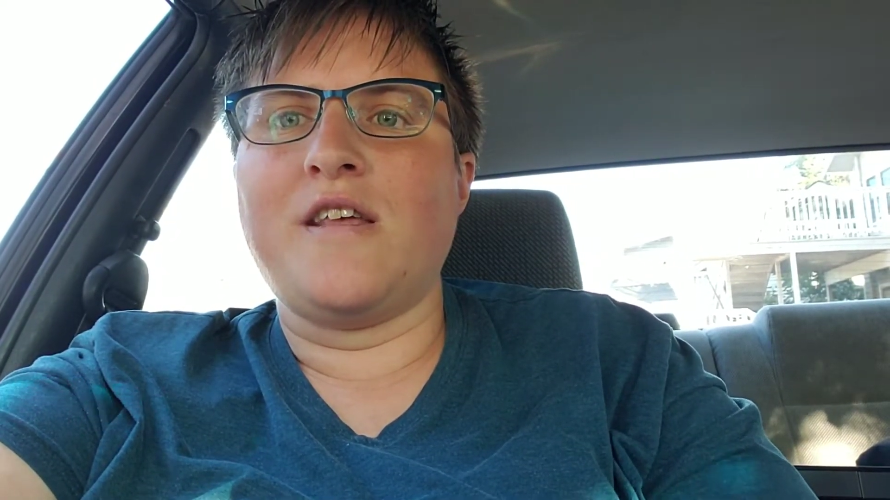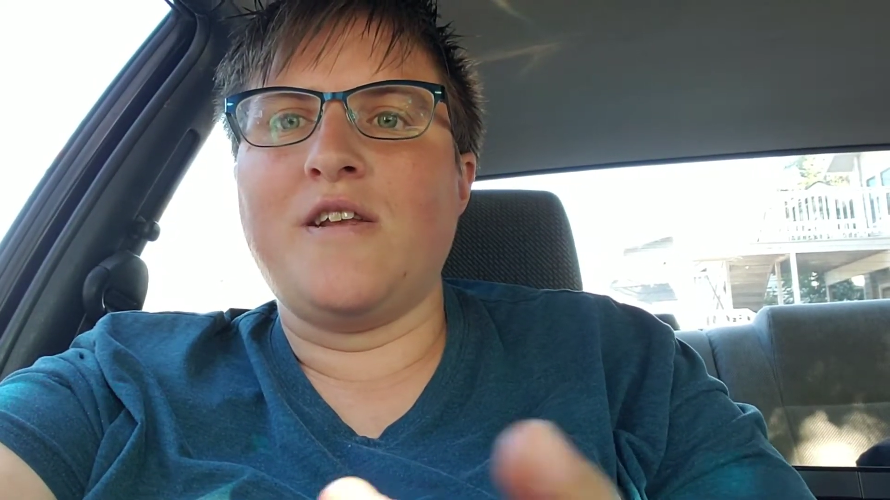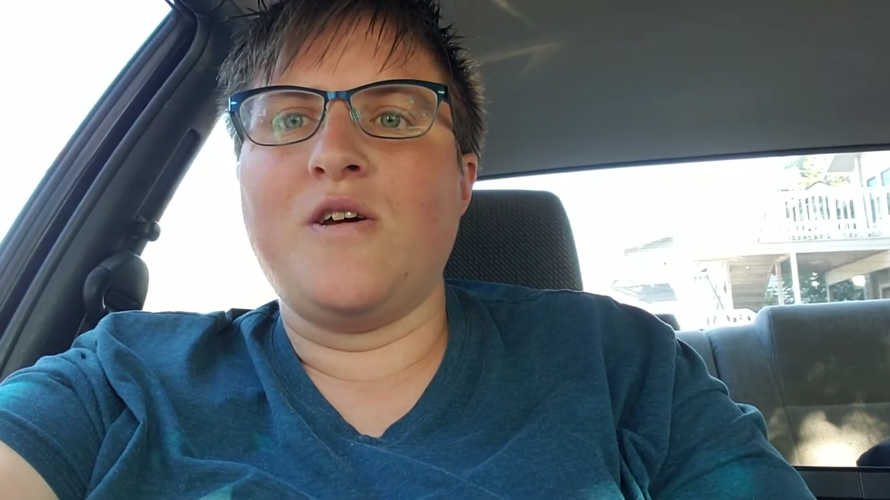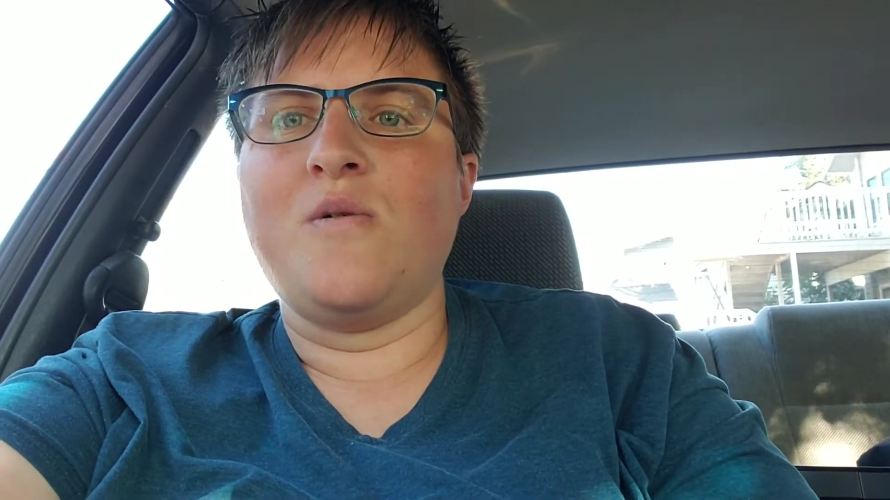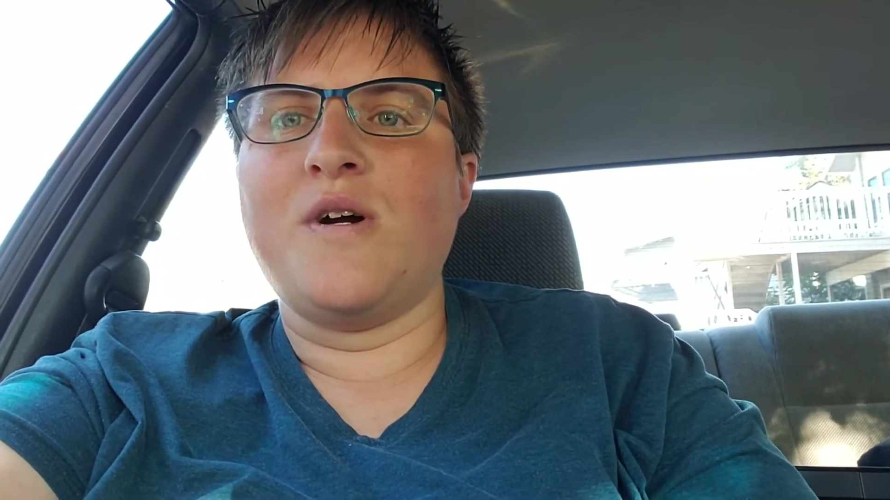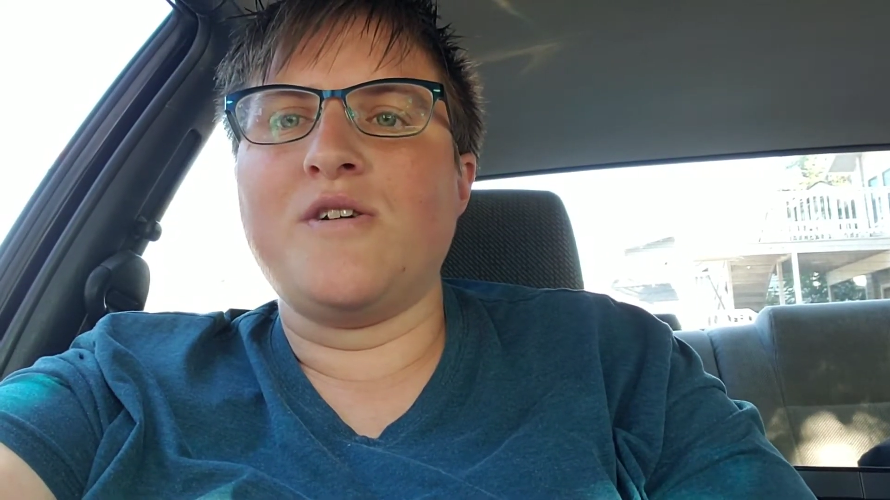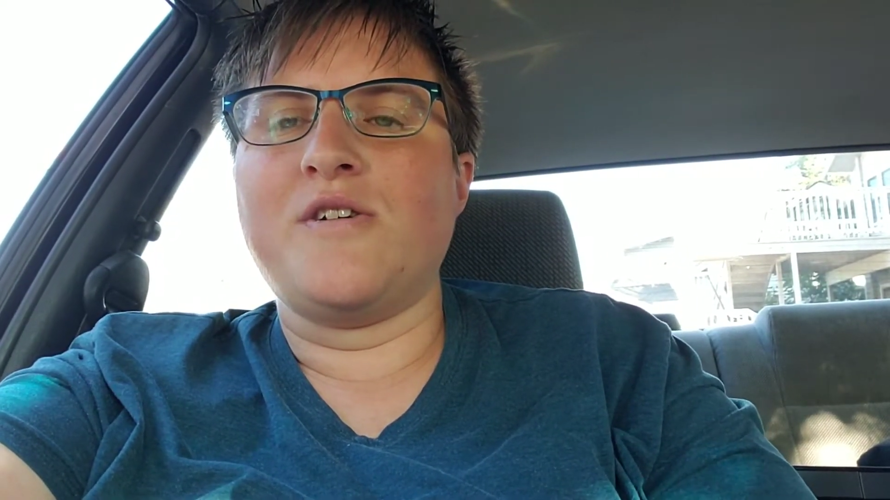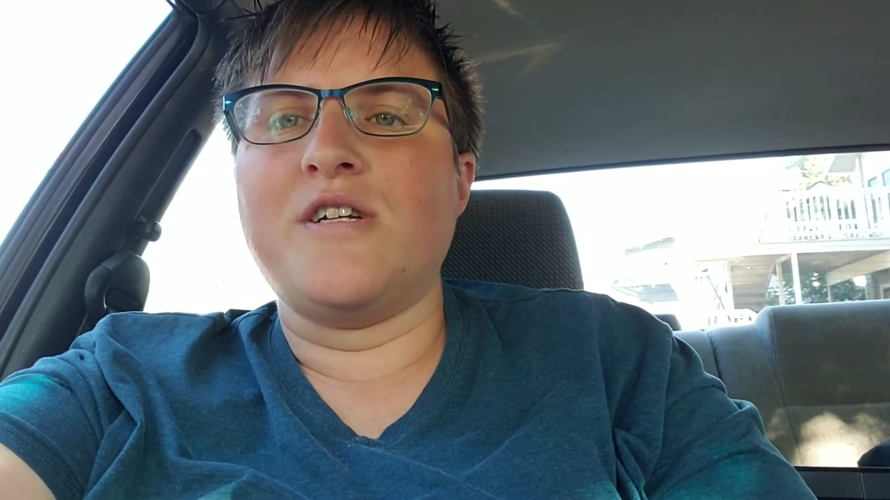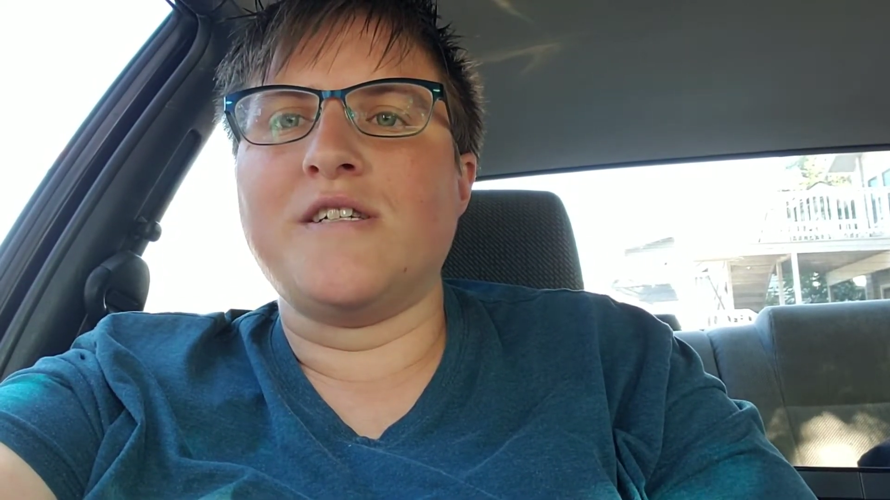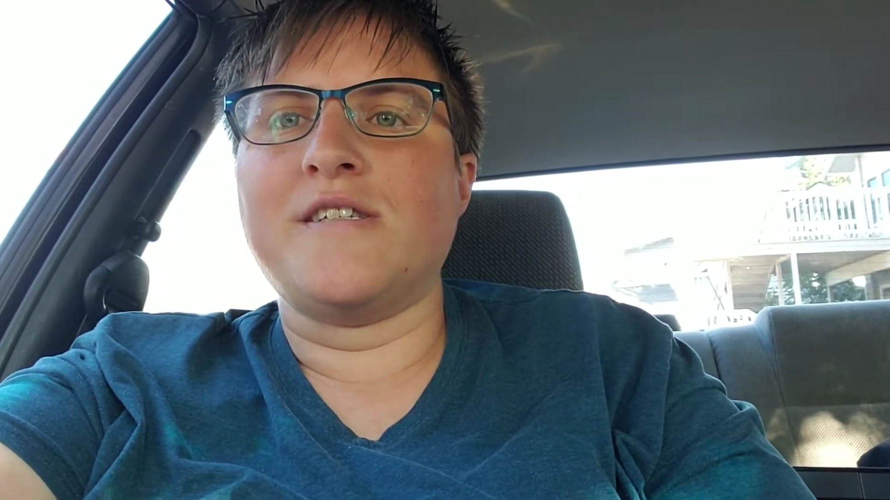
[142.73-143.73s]
they know what you're
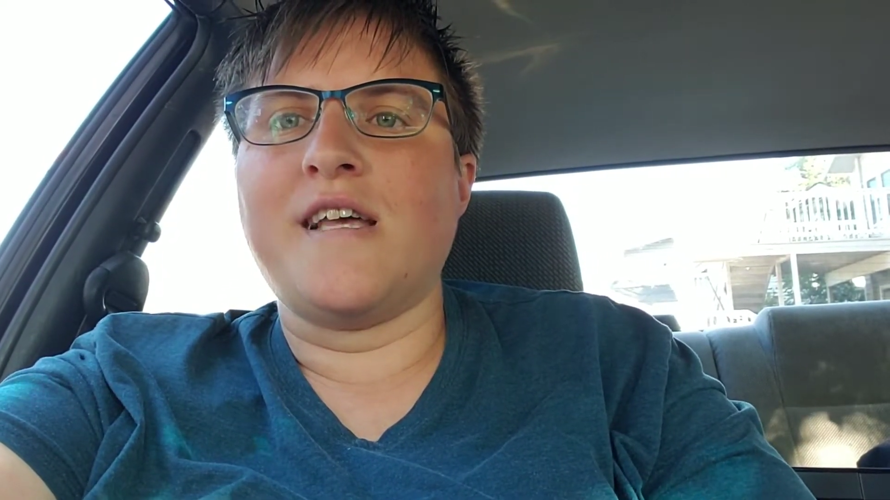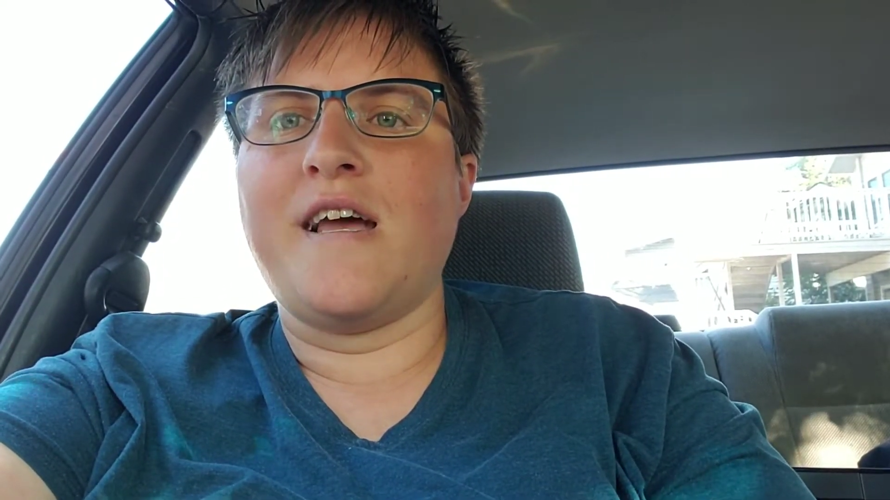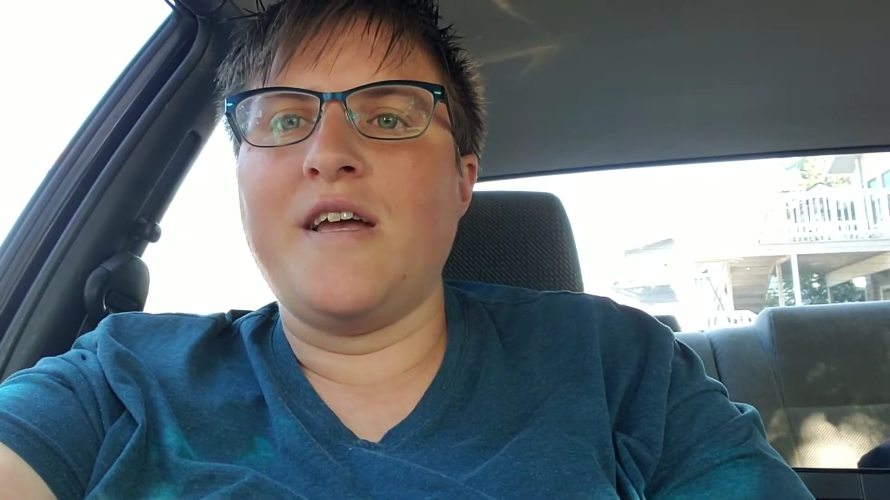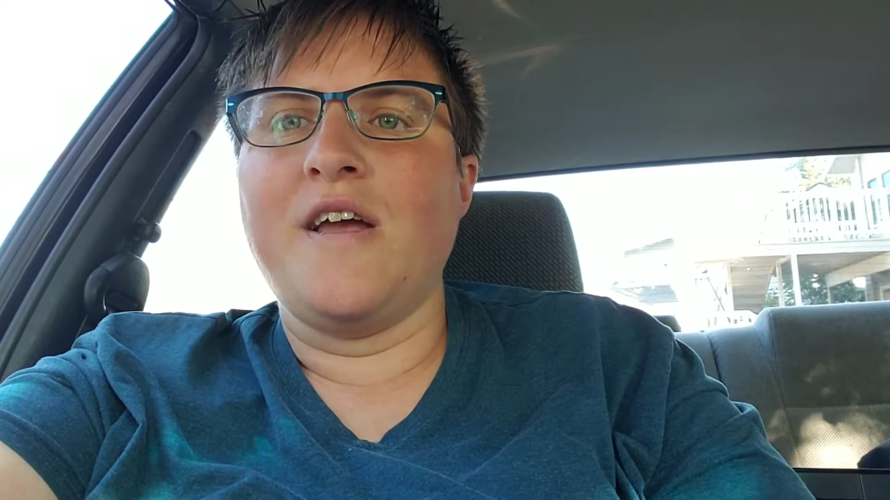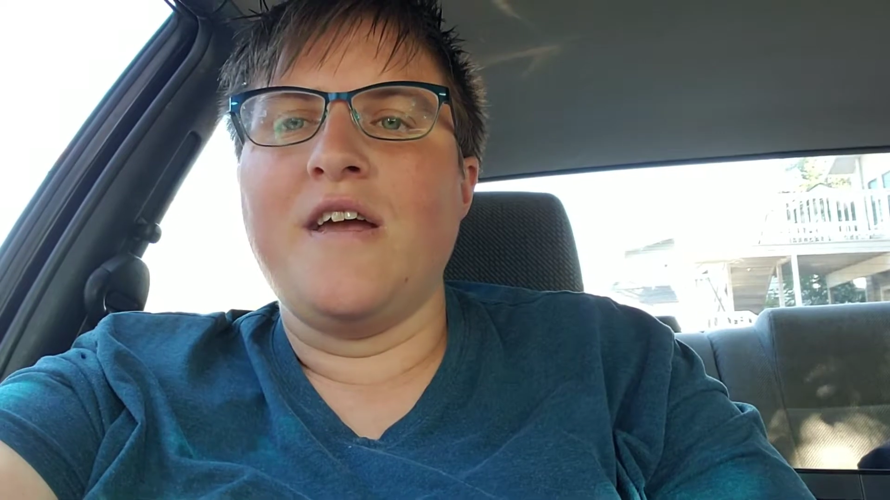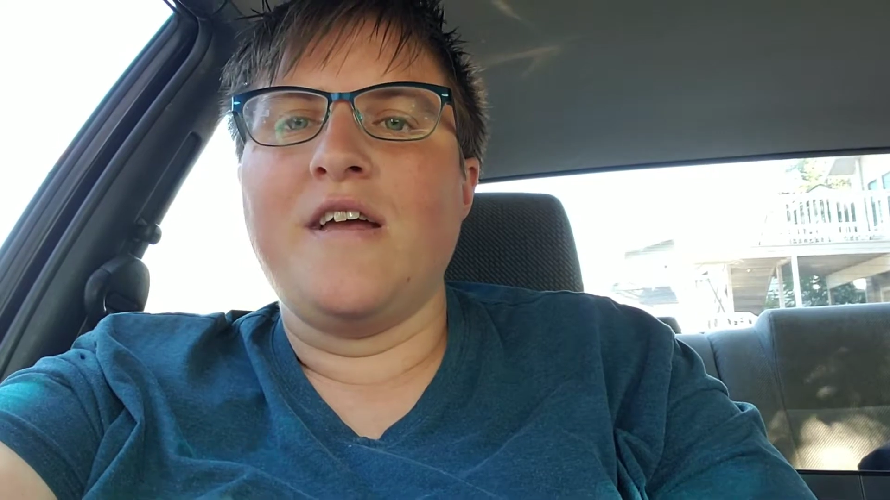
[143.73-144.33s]
going to say,